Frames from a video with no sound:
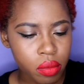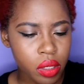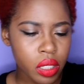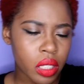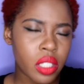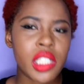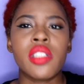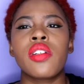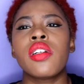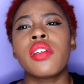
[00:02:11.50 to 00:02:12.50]
It's like kind
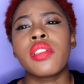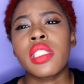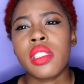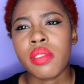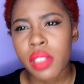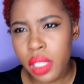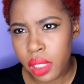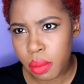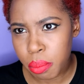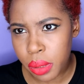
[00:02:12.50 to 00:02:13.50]
of orangey
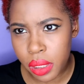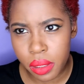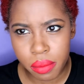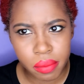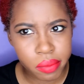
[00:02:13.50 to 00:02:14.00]
red, but